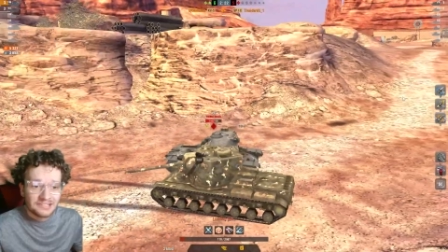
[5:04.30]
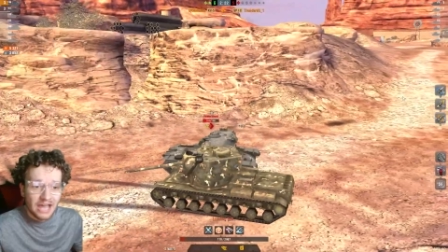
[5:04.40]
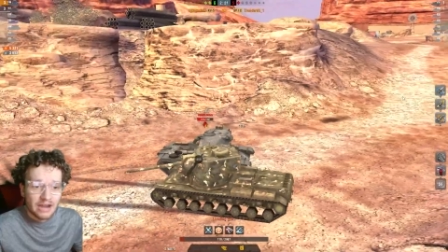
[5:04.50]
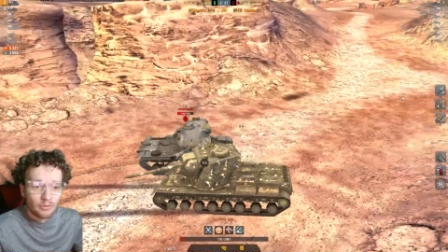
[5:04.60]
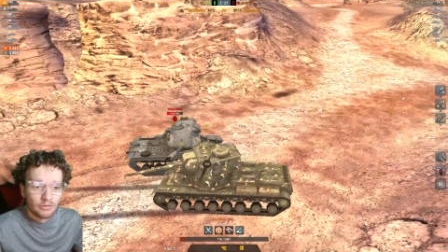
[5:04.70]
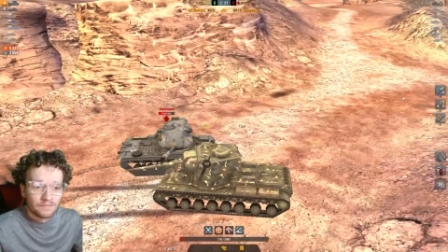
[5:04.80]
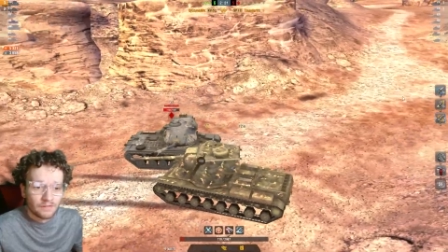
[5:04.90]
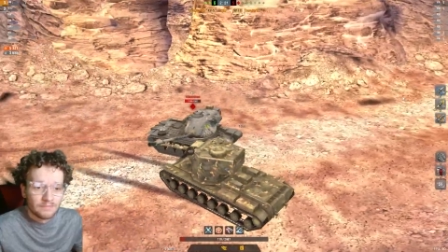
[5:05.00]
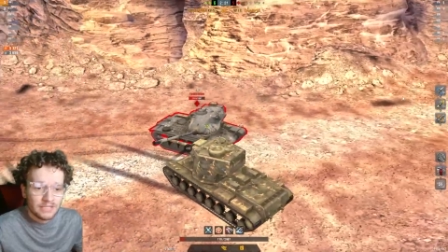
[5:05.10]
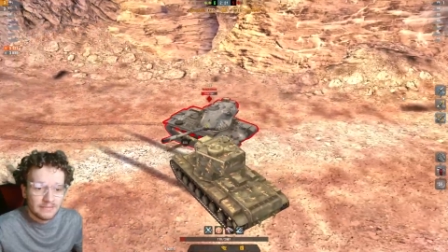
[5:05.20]
high roll
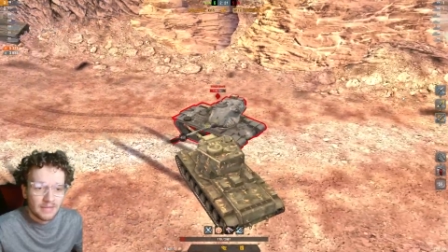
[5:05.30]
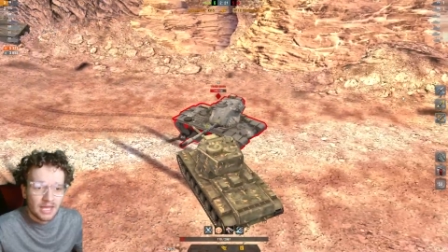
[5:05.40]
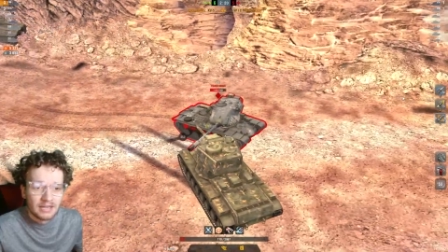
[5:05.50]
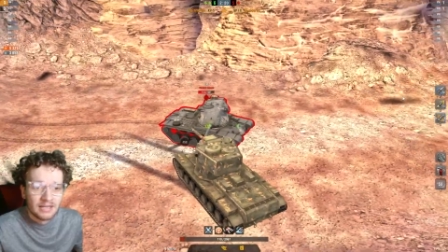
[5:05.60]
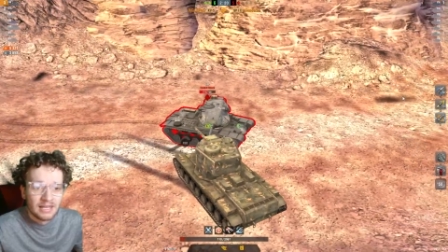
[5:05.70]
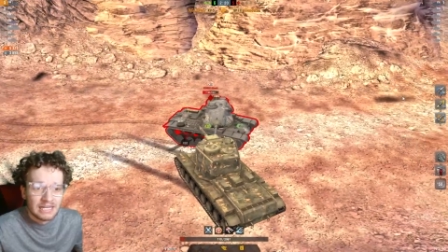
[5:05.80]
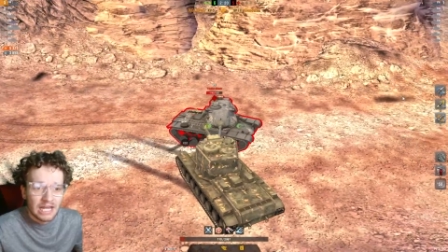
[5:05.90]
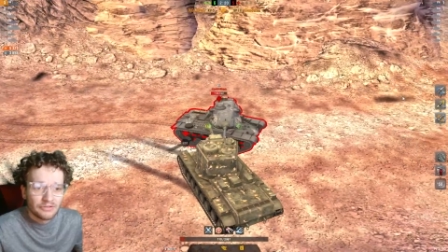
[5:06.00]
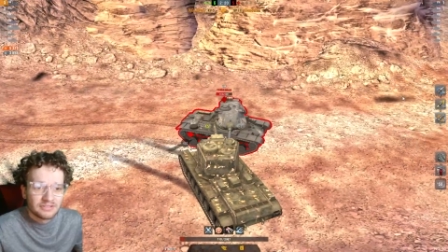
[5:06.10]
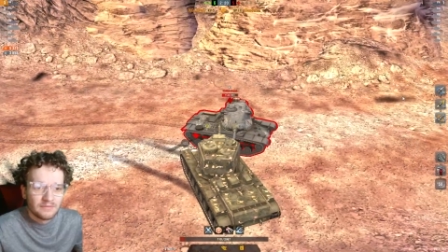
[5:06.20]
from me, man.
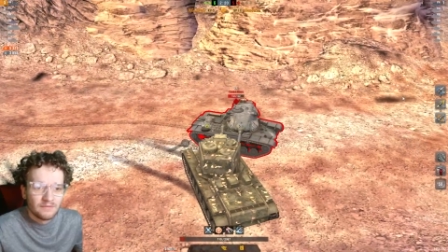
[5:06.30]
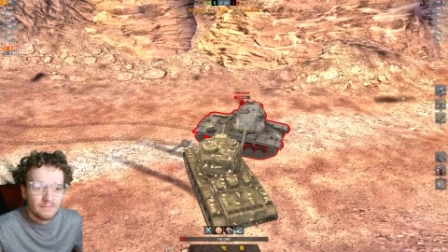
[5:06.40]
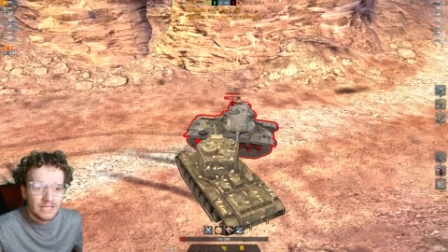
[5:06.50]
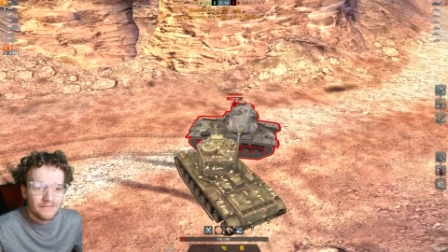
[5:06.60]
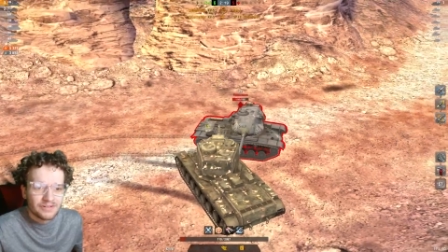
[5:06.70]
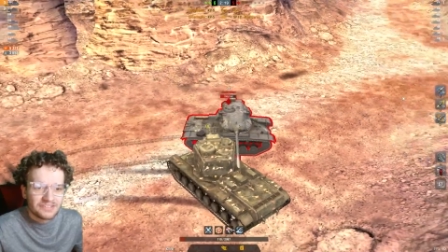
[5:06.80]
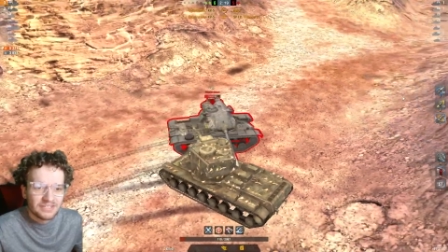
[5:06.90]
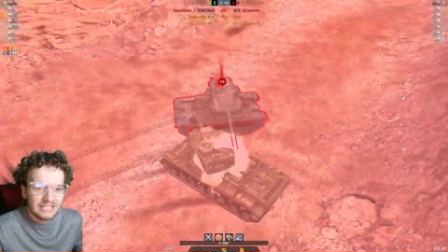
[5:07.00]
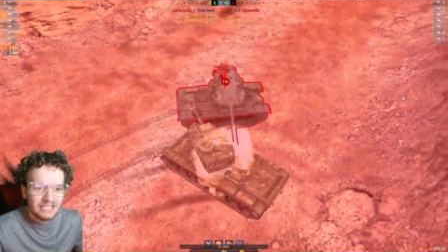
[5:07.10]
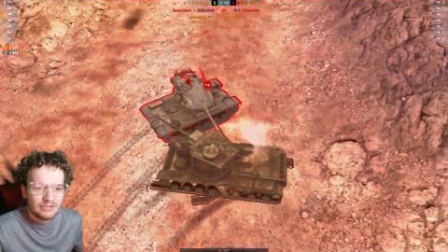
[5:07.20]
Now to me versus
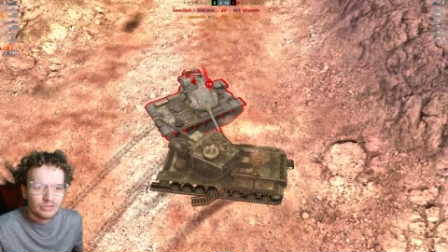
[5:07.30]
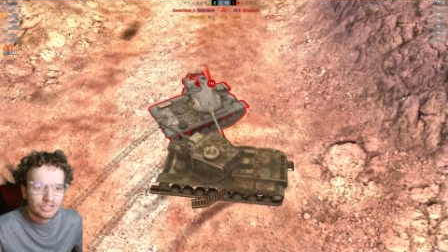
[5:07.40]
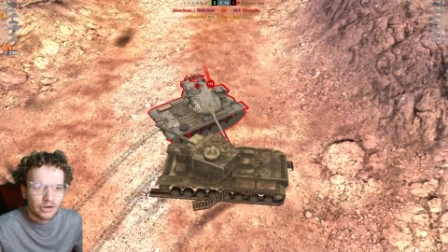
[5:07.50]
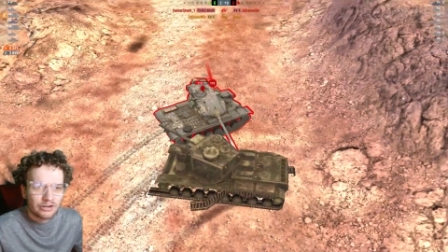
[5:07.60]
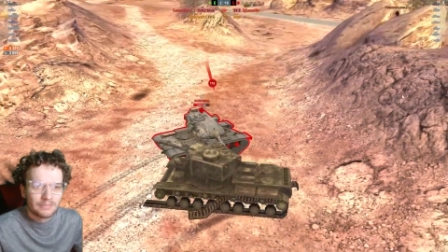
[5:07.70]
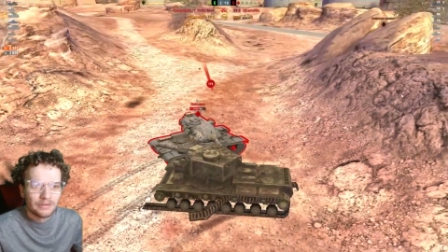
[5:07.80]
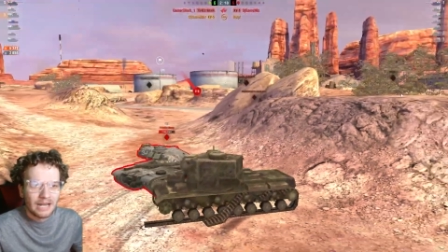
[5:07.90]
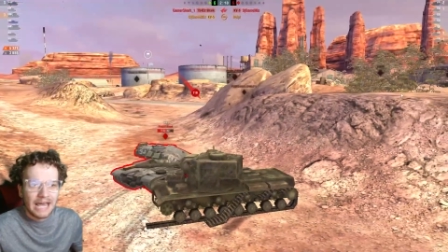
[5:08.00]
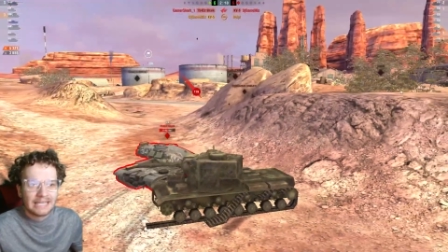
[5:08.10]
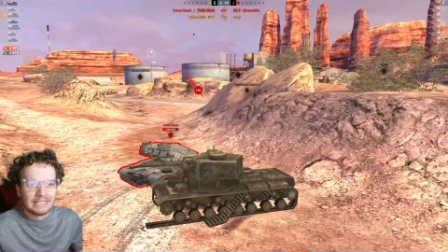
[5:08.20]
the E2 Shark, but
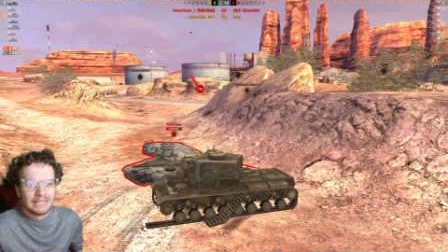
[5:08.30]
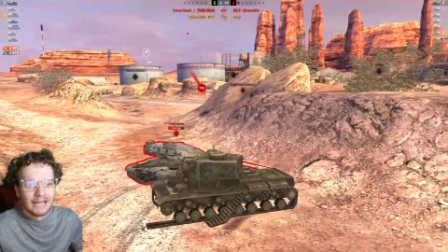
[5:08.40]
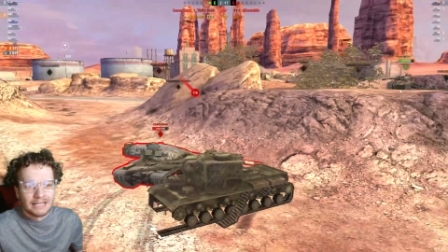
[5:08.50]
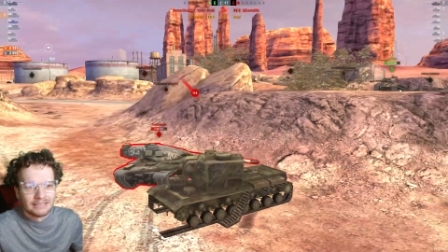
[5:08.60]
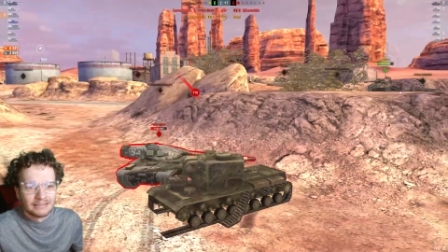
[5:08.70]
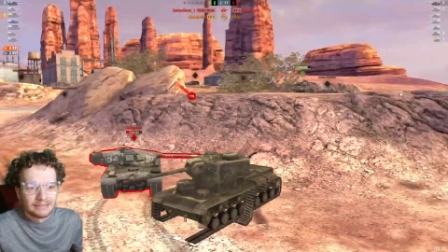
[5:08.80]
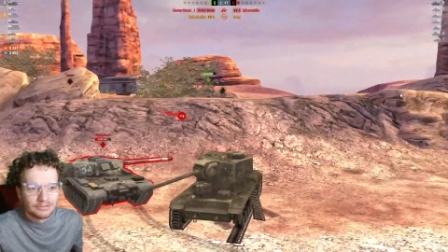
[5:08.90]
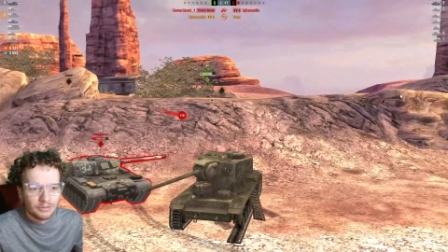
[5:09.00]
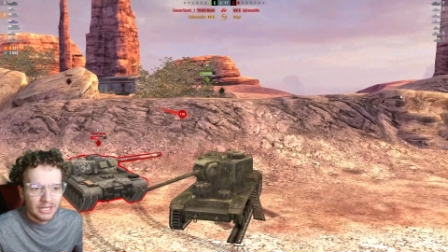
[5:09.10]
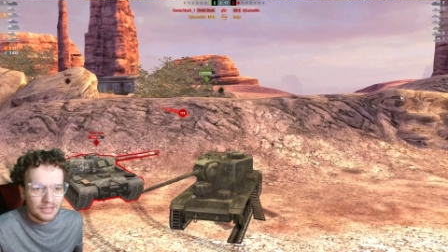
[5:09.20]
I cannot
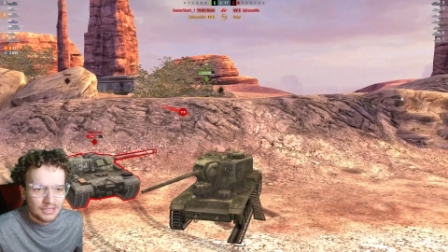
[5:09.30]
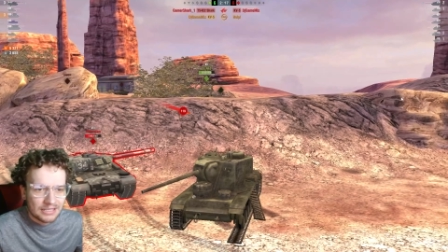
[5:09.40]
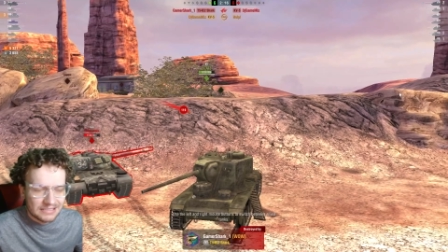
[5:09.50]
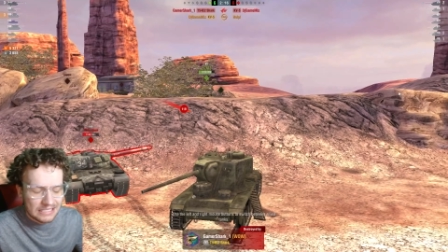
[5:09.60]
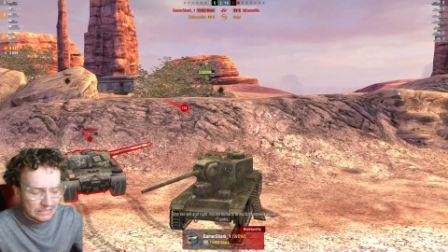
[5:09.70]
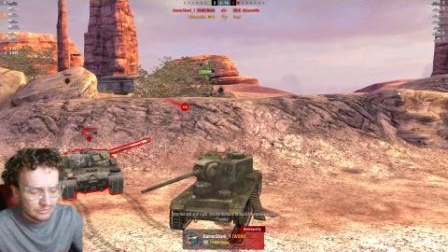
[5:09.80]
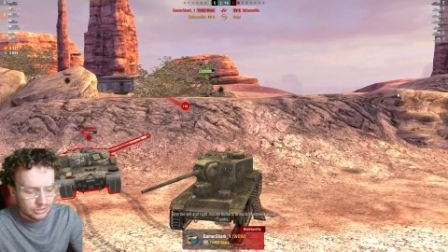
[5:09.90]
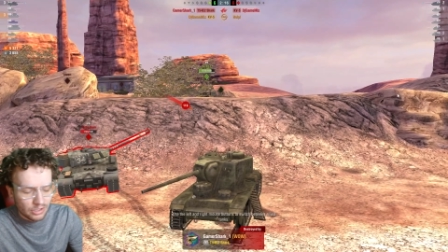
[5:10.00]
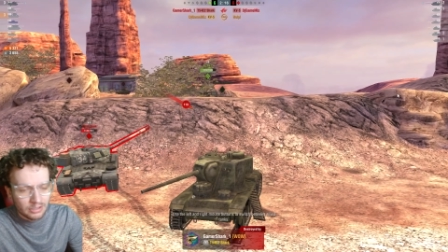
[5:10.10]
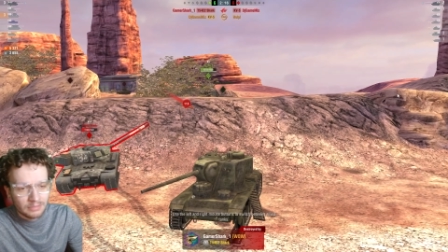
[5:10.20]
do anything as E2
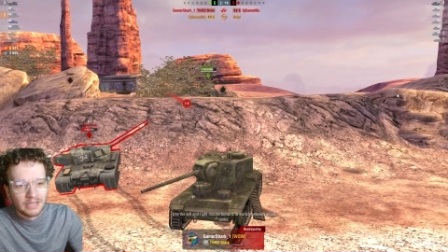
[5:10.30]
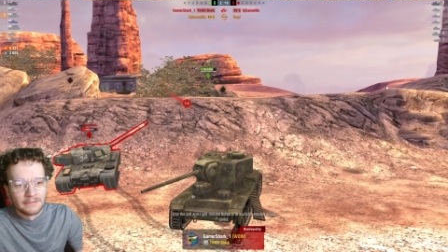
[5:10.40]
Shark.